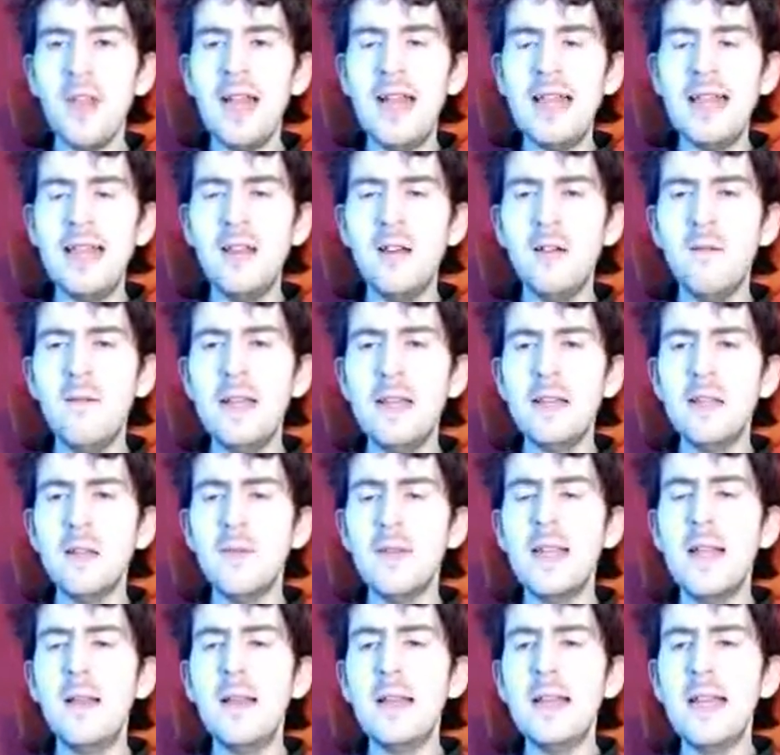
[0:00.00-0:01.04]
That's the quick number
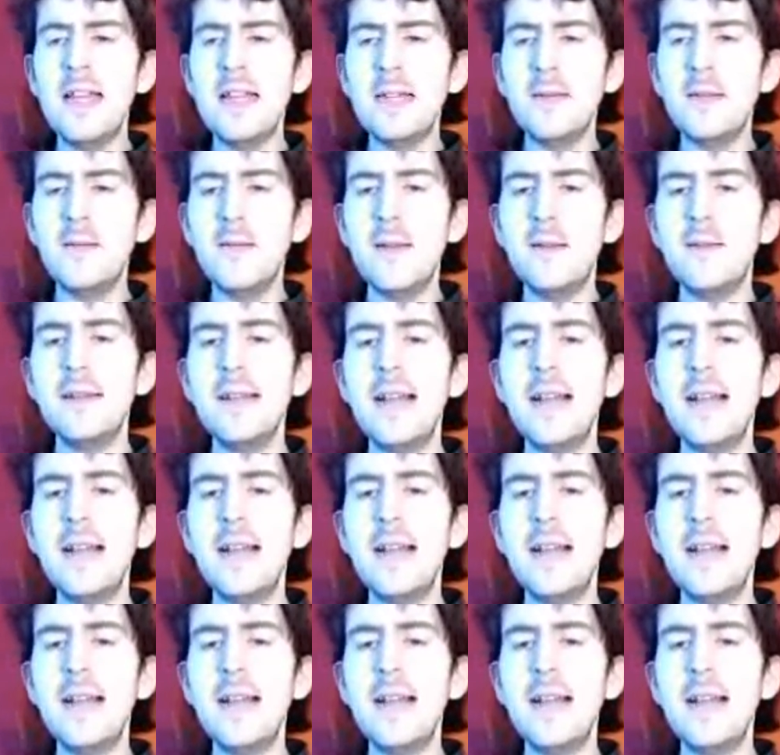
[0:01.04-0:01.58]
30 times the film.